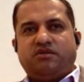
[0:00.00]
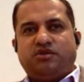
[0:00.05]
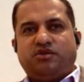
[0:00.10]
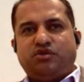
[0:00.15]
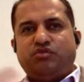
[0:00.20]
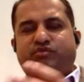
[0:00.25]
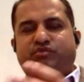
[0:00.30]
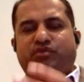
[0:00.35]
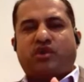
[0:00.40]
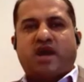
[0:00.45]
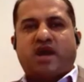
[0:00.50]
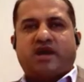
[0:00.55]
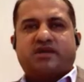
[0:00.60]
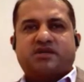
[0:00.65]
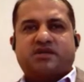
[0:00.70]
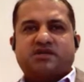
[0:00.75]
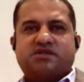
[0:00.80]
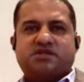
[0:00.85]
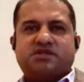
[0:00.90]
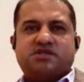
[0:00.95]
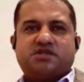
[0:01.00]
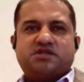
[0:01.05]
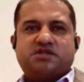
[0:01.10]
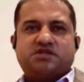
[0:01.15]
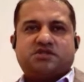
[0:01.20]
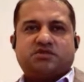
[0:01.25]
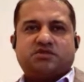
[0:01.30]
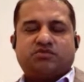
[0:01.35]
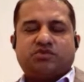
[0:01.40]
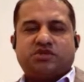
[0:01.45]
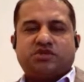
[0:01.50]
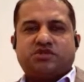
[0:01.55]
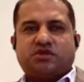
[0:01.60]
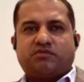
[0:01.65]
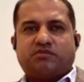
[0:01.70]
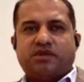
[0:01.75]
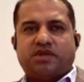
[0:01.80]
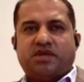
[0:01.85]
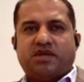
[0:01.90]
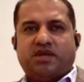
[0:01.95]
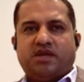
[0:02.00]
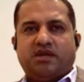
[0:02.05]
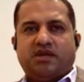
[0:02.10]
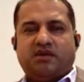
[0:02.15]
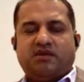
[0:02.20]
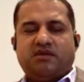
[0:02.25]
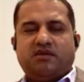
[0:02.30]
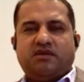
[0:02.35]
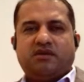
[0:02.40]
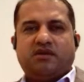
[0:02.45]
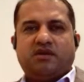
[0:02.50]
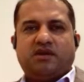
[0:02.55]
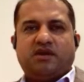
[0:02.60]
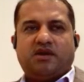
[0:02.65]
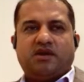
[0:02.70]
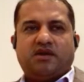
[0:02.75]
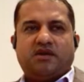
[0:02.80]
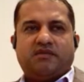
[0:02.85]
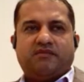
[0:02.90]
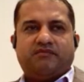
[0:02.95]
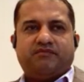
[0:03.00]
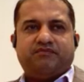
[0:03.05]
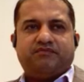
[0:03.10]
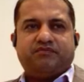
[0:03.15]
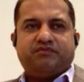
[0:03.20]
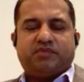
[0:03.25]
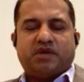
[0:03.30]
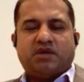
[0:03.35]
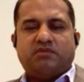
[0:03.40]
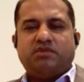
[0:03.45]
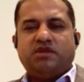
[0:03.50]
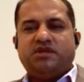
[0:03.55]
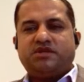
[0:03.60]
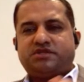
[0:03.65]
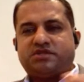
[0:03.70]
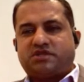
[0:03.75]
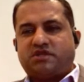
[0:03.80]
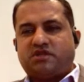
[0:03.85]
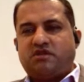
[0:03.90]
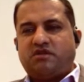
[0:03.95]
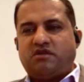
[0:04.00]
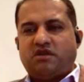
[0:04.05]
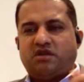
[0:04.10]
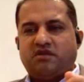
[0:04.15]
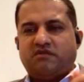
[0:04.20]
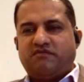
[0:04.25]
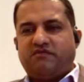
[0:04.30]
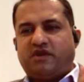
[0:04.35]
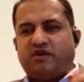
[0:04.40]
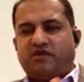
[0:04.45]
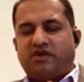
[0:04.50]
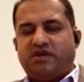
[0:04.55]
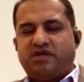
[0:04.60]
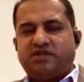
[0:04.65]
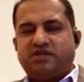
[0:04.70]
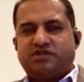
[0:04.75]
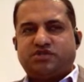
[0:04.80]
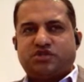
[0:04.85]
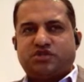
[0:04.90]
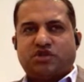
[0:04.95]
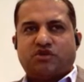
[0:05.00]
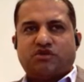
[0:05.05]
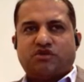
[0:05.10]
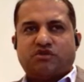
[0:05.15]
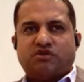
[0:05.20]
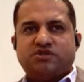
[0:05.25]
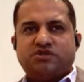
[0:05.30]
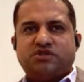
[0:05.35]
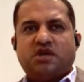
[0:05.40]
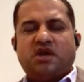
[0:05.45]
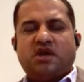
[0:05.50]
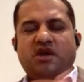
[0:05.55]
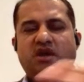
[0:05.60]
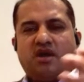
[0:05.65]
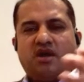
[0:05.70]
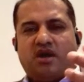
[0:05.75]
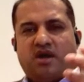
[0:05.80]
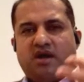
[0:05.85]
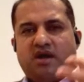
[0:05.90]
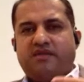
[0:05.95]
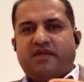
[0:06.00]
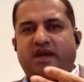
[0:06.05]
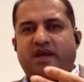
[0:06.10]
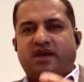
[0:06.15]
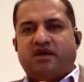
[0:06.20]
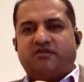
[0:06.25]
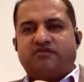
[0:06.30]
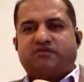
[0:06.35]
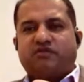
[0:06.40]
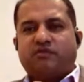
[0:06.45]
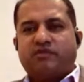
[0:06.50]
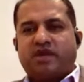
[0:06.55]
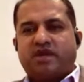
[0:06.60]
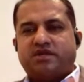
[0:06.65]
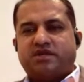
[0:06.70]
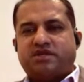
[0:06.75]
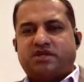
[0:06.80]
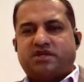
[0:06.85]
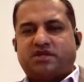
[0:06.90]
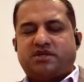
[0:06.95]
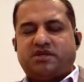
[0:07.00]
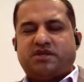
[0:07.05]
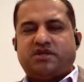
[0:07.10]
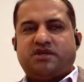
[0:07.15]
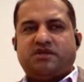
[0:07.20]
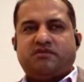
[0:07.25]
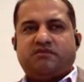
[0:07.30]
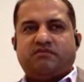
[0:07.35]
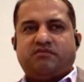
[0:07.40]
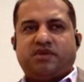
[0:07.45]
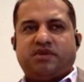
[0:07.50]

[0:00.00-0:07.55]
new practices which are being published in various journals, that information